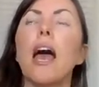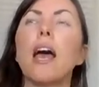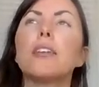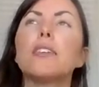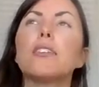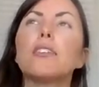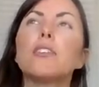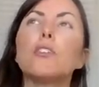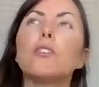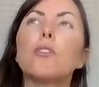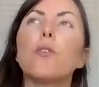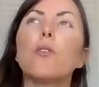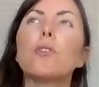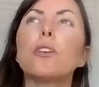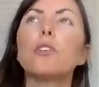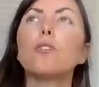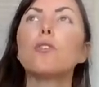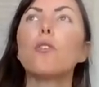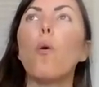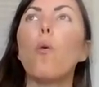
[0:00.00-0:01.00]
to know
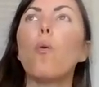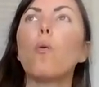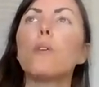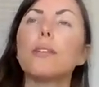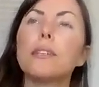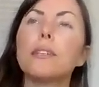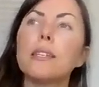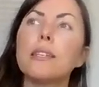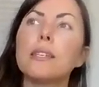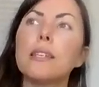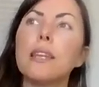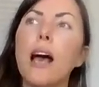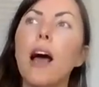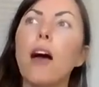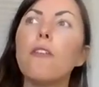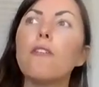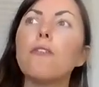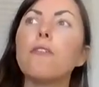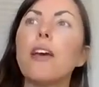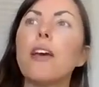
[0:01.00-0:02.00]
that you're always
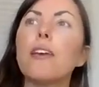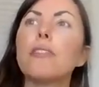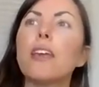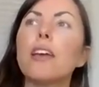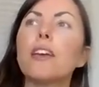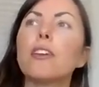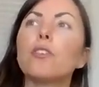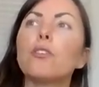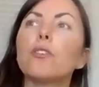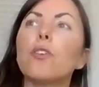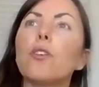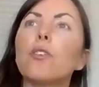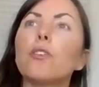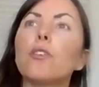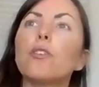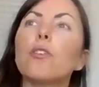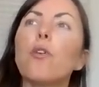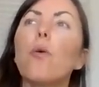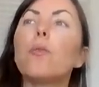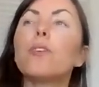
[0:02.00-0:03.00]
enough, and that
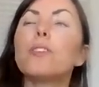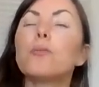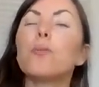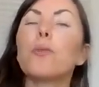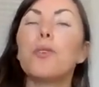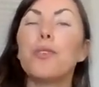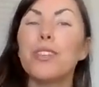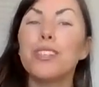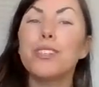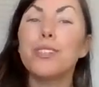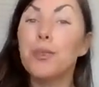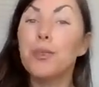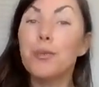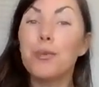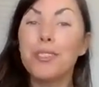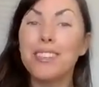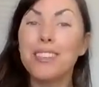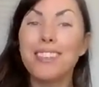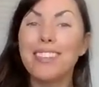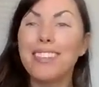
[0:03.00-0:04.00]
you're always worthy to
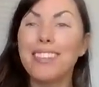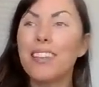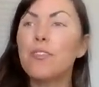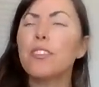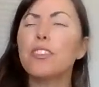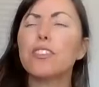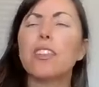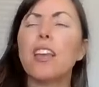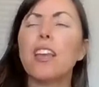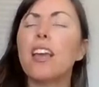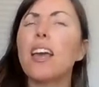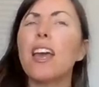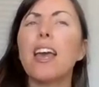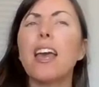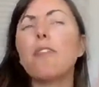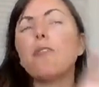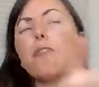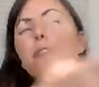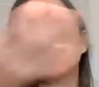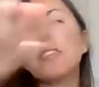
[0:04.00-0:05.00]
receive.
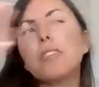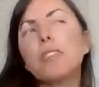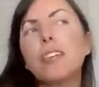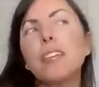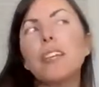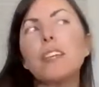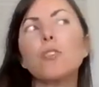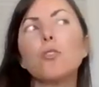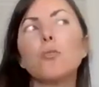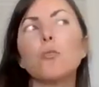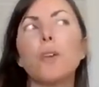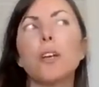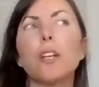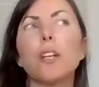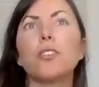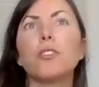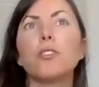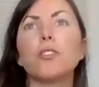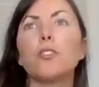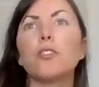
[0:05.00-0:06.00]
Everything is
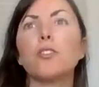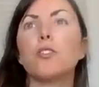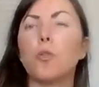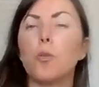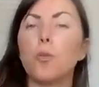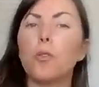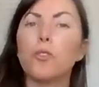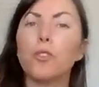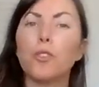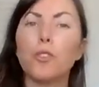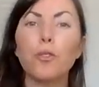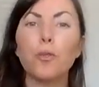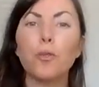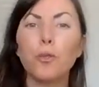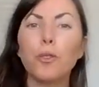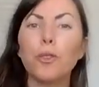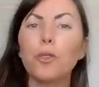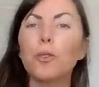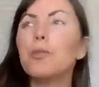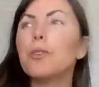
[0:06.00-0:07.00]
ready to source through
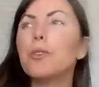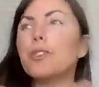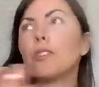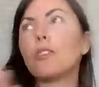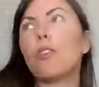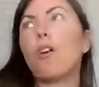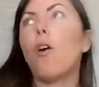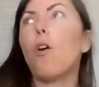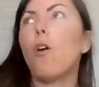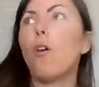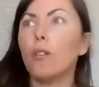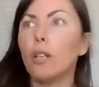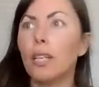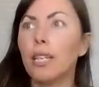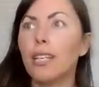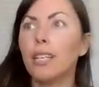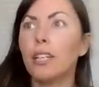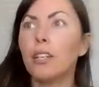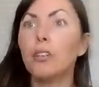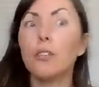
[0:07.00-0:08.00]
you. It's all
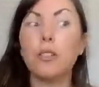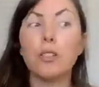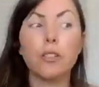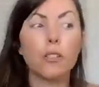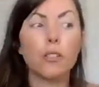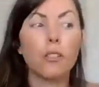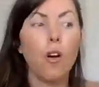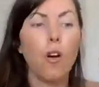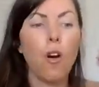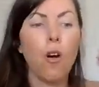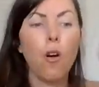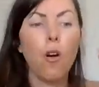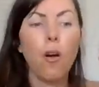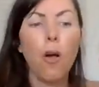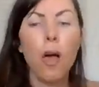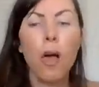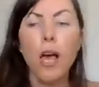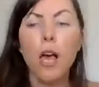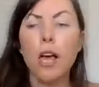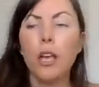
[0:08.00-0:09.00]
here. It's all,
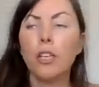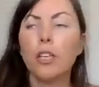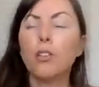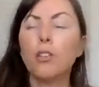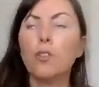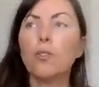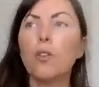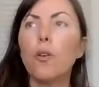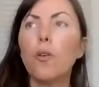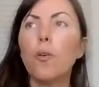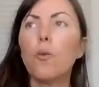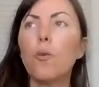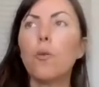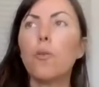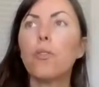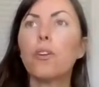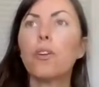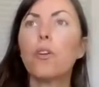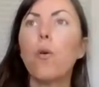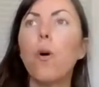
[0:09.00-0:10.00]
you know,
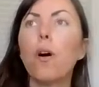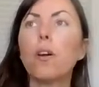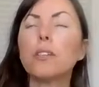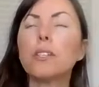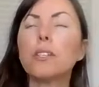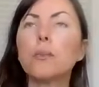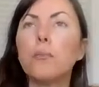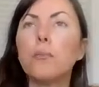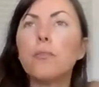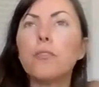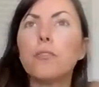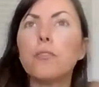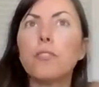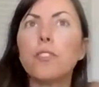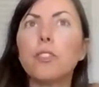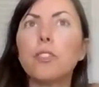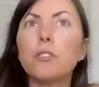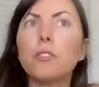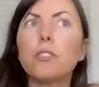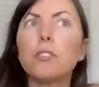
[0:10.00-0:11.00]
the quantum
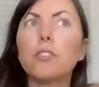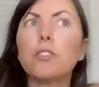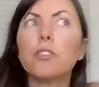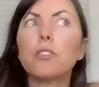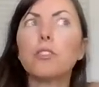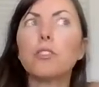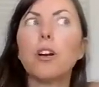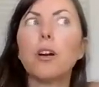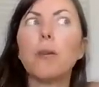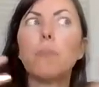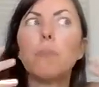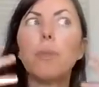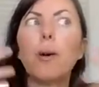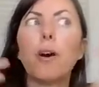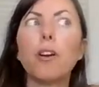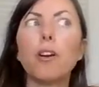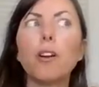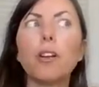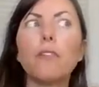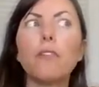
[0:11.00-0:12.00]
field, you're a
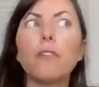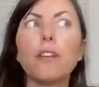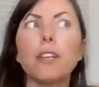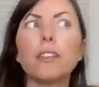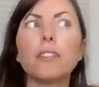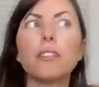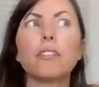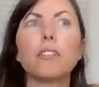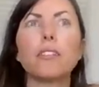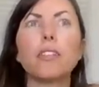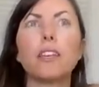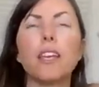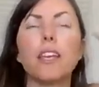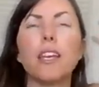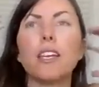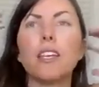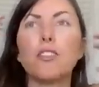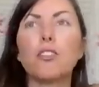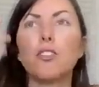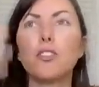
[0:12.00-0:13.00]
part of it.
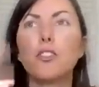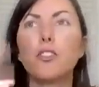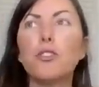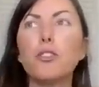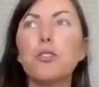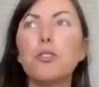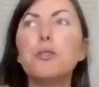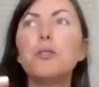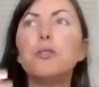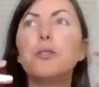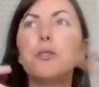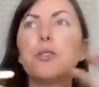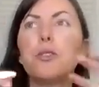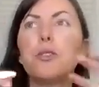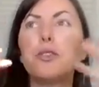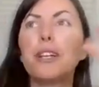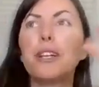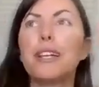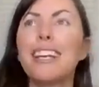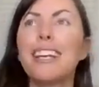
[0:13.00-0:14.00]
It's you,
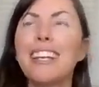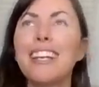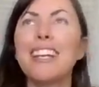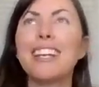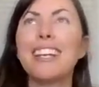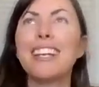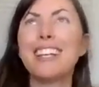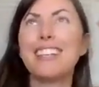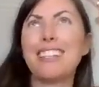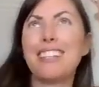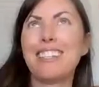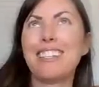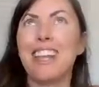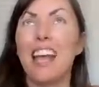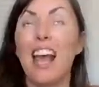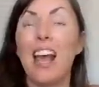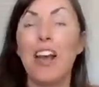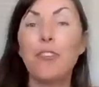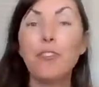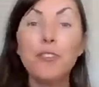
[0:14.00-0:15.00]
you're in it, it's
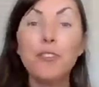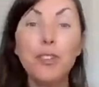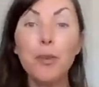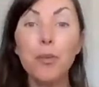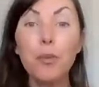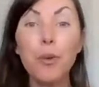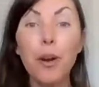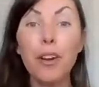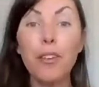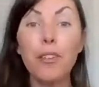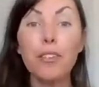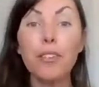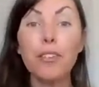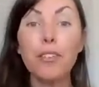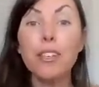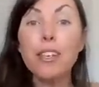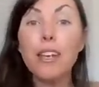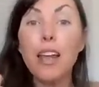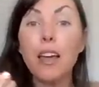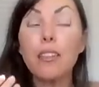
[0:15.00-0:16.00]
everywhere. There's
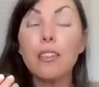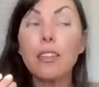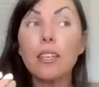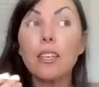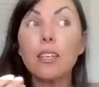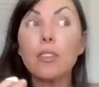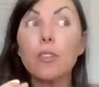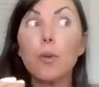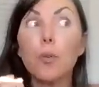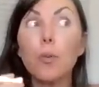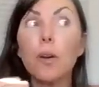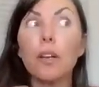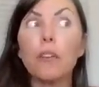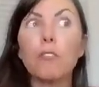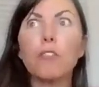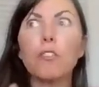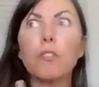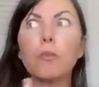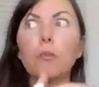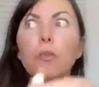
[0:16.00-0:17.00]
nothing in the way
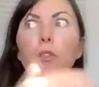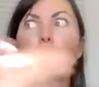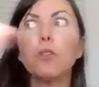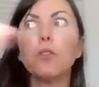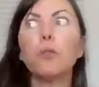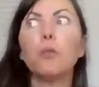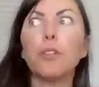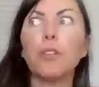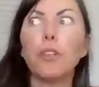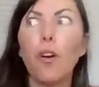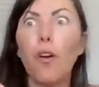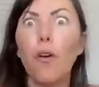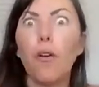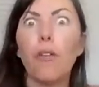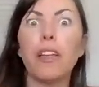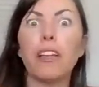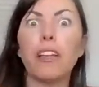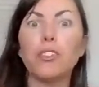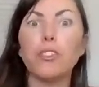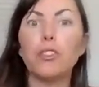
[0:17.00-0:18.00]
from you and all
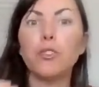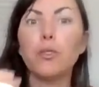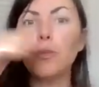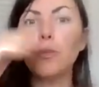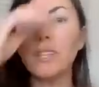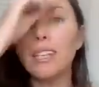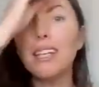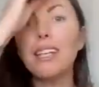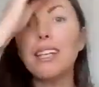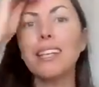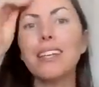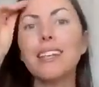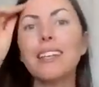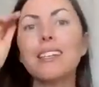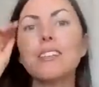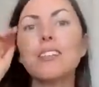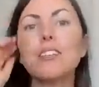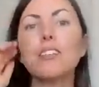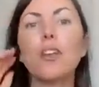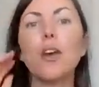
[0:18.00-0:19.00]
that you need.
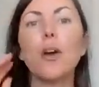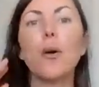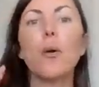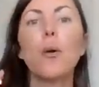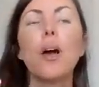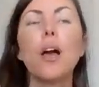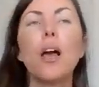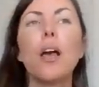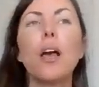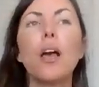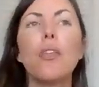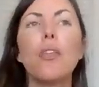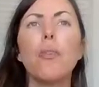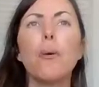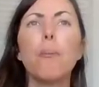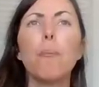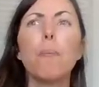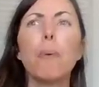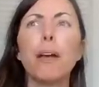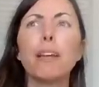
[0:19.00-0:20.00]
And so the
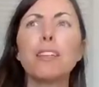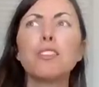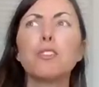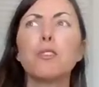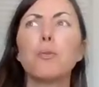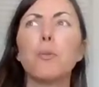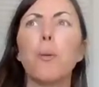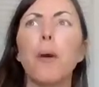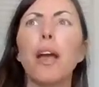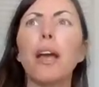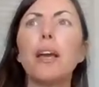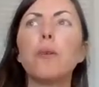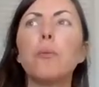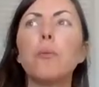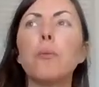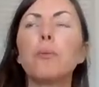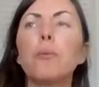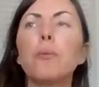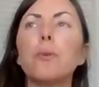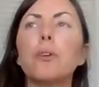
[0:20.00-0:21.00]
best way,
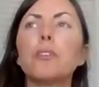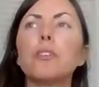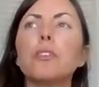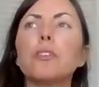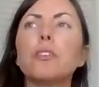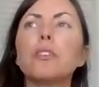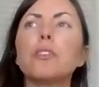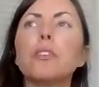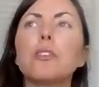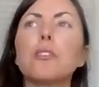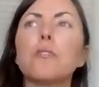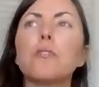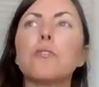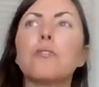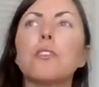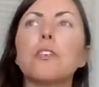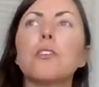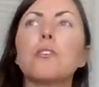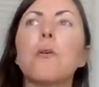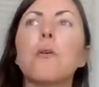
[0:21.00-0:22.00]
when we start to
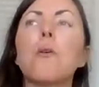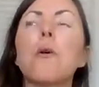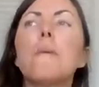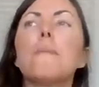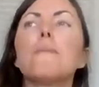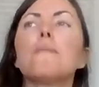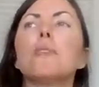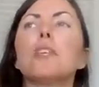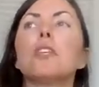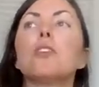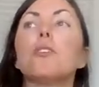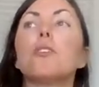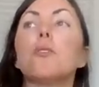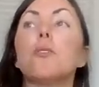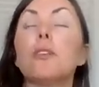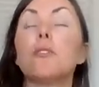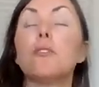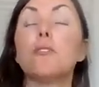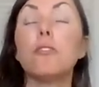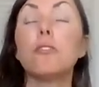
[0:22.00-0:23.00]
feel, you know,
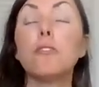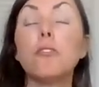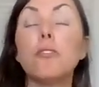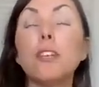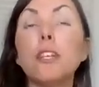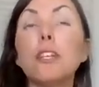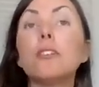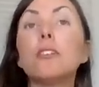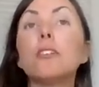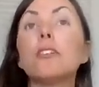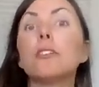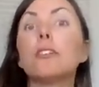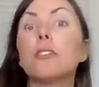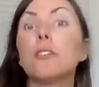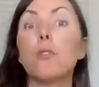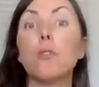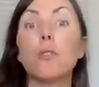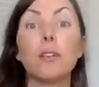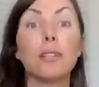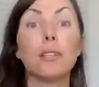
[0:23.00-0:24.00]
in fear
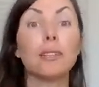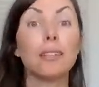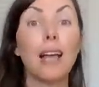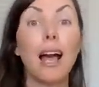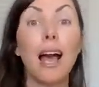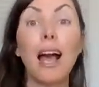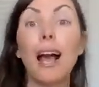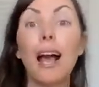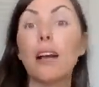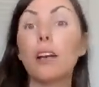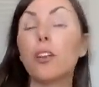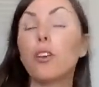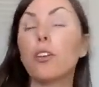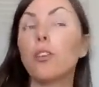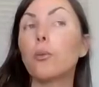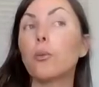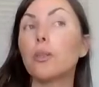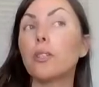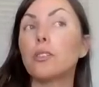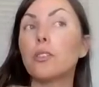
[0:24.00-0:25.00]
or in lack,
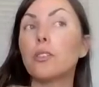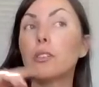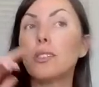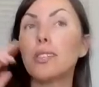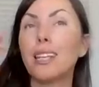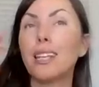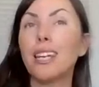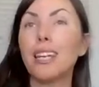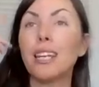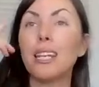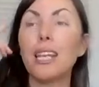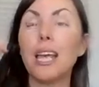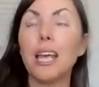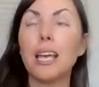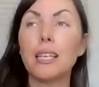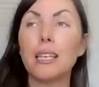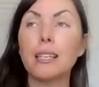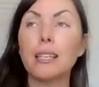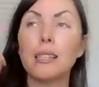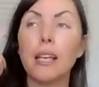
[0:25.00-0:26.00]
or we start to get in that
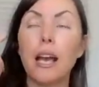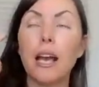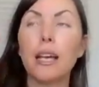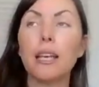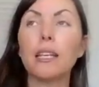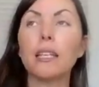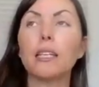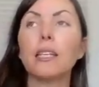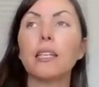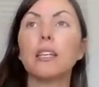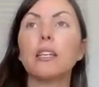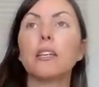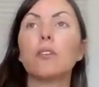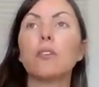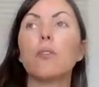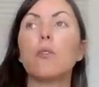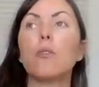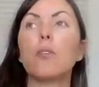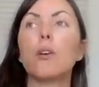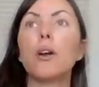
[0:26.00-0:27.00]
anxiety
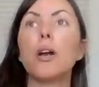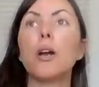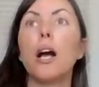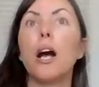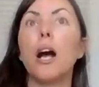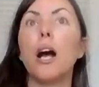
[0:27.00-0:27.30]
or